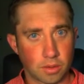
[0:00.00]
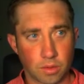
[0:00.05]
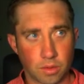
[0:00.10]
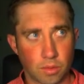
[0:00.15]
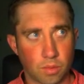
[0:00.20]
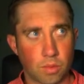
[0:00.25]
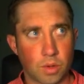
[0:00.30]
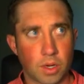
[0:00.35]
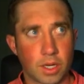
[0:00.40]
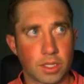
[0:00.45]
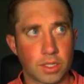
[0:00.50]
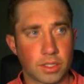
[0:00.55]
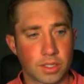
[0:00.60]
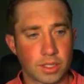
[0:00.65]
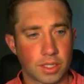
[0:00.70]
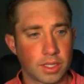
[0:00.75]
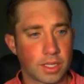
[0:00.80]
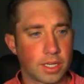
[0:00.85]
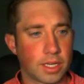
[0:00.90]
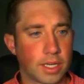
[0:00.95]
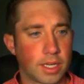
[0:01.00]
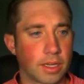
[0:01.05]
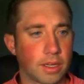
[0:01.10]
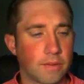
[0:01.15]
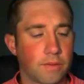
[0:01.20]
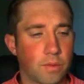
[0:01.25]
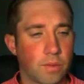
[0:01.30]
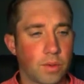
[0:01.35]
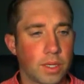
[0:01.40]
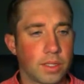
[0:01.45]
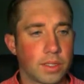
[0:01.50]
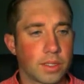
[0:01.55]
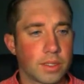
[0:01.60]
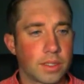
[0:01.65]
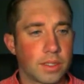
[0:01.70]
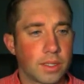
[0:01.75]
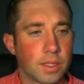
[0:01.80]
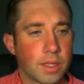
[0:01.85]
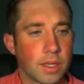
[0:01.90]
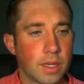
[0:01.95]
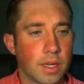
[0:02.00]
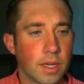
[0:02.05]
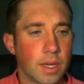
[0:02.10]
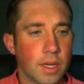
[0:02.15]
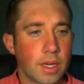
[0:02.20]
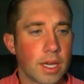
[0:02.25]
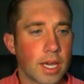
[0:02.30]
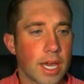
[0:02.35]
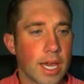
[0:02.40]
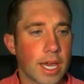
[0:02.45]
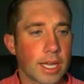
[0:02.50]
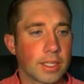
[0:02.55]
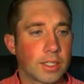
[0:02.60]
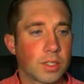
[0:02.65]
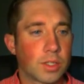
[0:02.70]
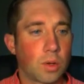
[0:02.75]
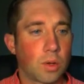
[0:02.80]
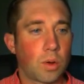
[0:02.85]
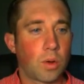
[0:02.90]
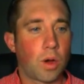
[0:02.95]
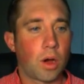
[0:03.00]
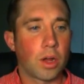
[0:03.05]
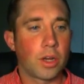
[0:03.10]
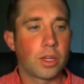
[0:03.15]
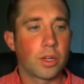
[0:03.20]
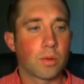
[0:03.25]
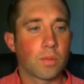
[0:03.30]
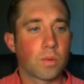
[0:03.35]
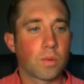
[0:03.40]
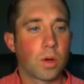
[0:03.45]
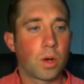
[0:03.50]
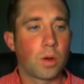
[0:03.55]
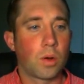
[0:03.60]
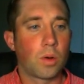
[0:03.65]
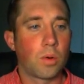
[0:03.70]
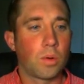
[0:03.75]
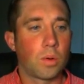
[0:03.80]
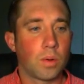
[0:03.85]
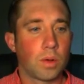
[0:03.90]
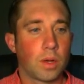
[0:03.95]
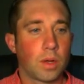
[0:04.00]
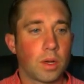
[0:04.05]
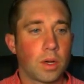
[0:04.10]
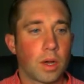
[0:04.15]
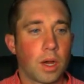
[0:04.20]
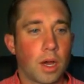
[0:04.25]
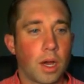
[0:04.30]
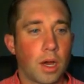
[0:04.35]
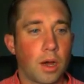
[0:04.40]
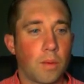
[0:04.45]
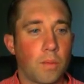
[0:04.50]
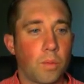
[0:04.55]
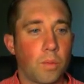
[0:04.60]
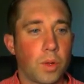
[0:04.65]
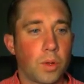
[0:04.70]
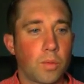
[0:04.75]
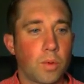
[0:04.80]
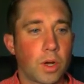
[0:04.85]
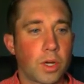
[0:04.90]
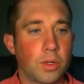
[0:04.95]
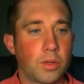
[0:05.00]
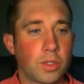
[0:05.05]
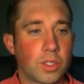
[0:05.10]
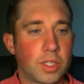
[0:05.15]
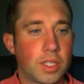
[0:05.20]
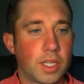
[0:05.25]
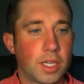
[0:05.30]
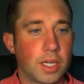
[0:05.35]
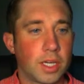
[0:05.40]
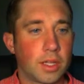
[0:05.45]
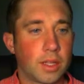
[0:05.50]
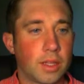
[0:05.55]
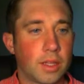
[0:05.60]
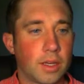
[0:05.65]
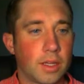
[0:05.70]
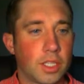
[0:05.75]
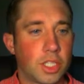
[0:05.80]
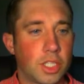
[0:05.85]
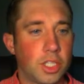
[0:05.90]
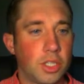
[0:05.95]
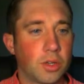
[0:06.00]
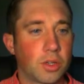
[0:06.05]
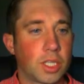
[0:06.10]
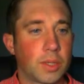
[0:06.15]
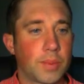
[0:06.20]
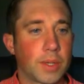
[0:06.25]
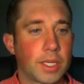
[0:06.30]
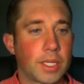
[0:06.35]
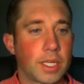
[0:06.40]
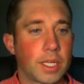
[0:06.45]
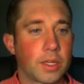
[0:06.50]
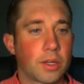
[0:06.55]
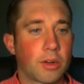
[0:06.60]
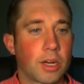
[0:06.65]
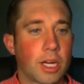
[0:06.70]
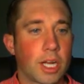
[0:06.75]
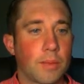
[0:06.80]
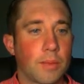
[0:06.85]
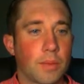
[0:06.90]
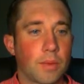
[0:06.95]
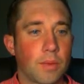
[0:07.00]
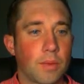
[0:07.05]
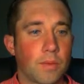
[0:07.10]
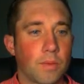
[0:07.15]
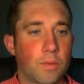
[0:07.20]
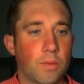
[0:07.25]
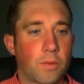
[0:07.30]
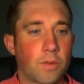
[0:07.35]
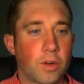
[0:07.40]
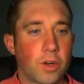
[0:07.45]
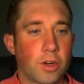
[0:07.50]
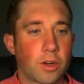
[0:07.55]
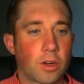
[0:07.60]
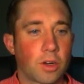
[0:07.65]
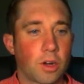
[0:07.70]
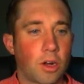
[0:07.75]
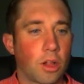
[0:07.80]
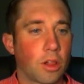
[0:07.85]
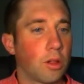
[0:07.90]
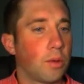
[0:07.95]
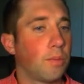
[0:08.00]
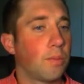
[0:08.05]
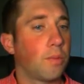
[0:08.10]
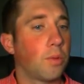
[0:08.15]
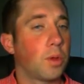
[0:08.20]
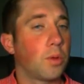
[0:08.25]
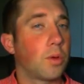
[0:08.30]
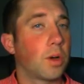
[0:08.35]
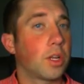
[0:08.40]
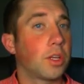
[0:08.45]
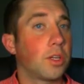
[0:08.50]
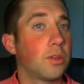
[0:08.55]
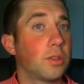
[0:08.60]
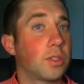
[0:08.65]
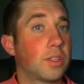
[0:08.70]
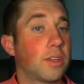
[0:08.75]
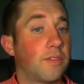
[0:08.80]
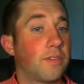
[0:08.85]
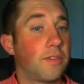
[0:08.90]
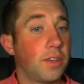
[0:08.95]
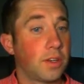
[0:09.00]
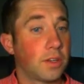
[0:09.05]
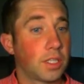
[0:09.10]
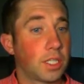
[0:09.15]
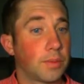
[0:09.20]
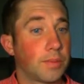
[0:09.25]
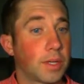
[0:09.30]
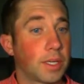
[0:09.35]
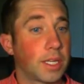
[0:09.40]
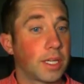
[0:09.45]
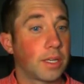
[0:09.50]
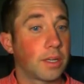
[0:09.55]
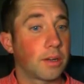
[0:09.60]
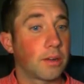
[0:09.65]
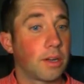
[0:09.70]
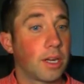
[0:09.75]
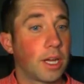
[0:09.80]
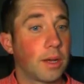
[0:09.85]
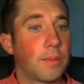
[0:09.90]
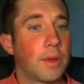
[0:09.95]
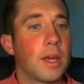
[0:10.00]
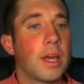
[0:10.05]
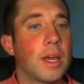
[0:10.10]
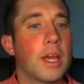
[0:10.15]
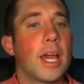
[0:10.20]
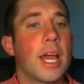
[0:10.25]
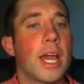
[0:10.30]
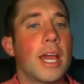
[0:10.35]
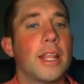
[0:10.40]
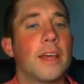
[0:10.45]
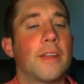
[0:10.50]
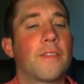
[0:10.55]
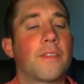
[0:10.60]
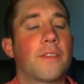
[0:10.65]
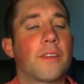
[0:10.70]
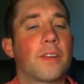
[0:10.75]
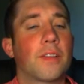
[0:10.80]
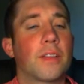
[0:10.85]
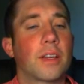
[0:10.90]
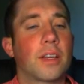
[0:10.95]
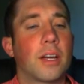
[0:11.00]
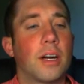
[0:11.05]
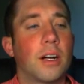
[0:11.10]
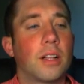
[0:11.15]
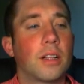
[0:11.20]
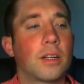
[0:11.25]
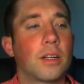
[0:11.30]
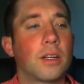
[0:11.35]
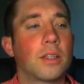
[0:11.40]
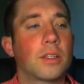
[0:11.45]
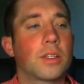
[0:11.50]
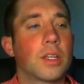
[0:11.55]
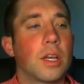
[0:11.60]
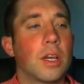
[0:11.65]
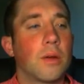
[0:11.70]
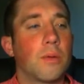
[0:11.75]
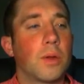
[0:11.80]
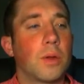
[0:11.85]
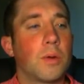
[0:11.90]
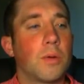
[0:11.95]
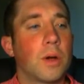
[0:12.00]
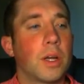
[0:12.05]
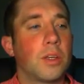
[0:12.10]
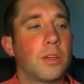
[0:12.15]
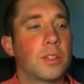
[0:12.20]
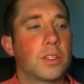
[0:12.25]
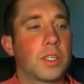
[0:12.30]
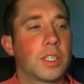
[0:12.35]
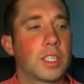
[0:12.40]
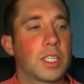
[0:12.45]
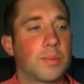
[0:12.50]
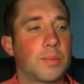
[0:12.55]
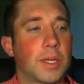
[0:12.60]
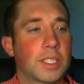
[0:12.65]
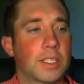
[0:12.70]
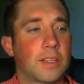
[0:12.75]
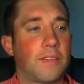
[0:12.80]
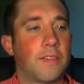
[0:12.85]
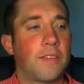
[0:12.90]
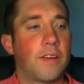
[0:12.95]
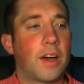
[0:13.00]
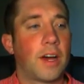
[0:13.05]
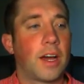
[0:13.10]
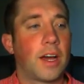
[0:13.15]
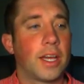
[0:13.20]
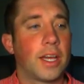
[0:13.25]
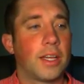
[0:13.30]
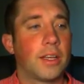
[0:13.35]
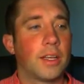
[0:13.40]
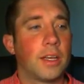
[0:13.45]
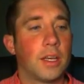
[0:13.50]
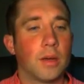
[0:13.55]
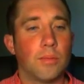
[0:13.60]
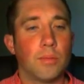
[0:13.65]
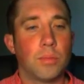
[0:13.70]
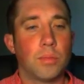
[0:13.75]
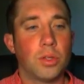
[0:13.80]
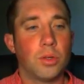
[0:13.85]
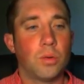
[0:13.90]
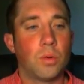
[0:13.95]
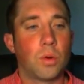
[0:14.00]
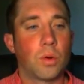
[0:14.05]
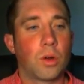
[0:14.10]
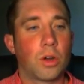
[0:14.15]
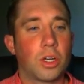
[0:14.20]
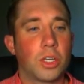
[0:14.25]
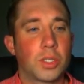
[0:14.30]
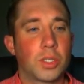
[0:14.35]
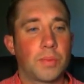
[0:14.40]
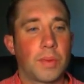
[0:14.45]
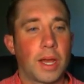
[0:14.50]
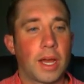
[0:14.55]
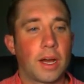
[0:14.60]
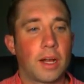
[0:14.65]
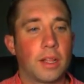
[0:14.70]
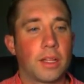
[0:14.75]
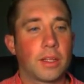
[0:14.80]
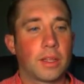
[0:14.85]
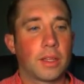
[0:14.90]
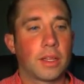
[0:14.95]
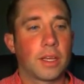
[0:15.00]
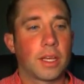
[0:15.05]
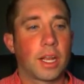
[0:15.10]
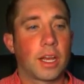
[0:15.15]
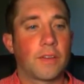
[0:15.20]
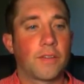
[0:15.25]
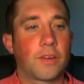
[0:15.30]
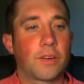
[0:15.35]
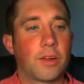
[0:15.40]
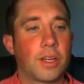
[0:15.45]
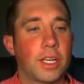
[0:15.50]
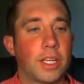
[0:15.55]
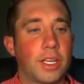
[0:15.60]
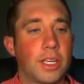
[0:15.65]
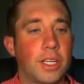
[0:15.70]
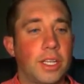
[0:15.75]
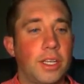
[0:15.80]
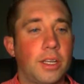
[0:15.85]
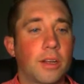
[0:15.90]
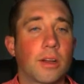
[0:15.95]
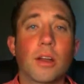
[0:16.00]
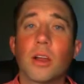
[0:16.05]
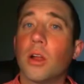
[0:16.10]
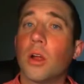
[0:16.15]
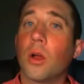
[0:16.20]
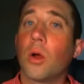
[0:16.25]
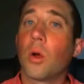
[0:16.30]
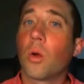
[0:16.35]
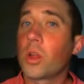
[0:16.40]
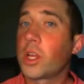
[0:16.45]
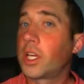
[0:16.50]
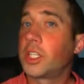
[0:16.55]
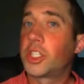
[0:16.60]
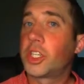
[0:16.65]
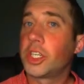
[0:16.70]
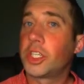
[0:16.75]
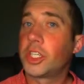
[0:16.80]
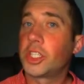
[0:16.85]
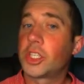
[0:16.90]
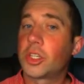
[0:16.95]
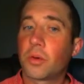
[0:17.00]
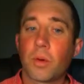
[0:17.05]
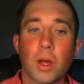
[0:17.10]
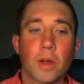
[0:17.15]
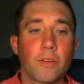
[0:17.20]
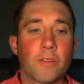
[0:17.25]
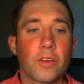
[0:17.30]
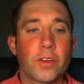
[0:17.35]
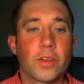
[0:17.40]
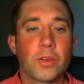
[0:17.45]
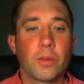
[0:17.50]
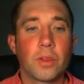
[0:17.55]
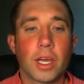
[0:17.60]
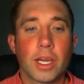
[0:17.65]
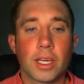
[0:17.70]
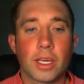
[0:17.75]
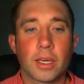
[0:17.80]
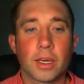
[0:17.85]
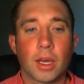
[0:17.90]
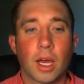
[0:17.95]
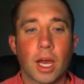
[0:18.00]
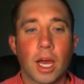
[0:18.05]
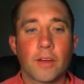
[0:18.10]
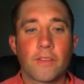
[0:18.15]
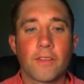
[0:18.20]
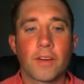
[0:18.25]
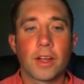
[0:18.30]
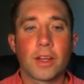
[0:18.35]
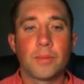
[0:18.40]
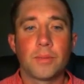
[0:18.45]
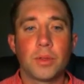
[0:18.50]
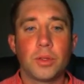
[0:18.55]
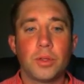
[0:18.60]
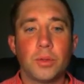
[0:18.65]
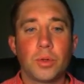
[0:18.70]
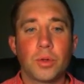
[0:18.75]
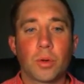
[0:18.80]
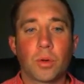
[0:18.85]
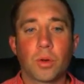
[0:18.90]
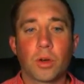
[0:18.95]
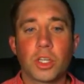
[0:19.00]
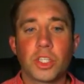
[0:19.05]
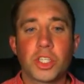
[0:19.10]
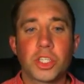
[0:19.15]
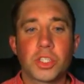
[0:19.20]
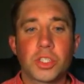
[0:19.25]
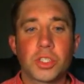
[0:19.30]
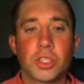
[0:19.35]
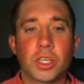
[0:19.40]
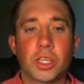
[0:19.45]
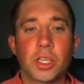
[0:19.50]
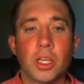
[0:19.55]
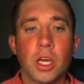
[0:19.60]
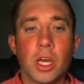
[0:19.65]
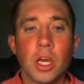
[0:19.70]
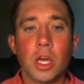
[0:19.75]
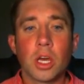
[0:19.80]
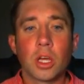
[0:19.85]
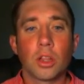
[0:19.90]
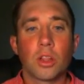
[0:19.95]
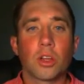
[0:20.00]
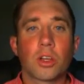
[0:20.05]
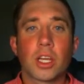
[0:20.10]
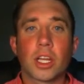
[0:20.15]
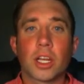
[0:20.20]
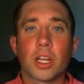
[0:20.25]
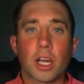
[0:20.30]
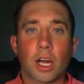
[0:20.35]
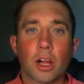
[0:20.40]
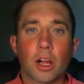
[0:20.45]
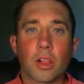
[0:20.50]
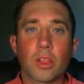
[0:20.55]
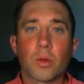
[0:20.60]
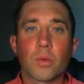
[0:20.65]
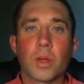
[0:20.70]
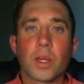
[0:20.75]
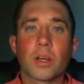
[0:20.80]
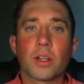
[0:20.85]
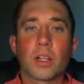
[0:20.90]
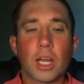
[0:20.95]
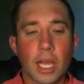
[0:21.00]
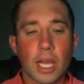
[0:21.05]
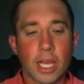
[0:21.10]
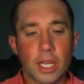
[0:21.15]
the ones, and the negative ones. And so on your row, uh, we want to use the, the genotypic dendrogram. For your column, we want to use the phenotypic dendrogram. And then for the colors, we want to use this specified blue-orange palette that I've created here, or you can change it to however you'd like. I find blue and orange is good. Look at a color wheel and